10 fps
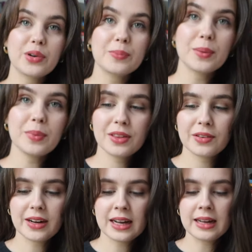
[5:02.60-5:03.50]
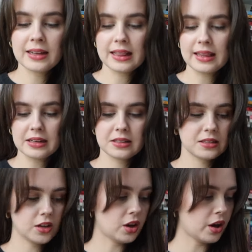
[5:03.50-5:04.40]
Prompt number three,
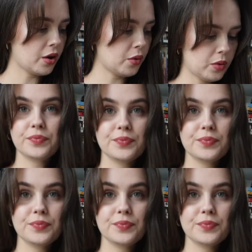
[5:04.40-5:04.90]
let's go.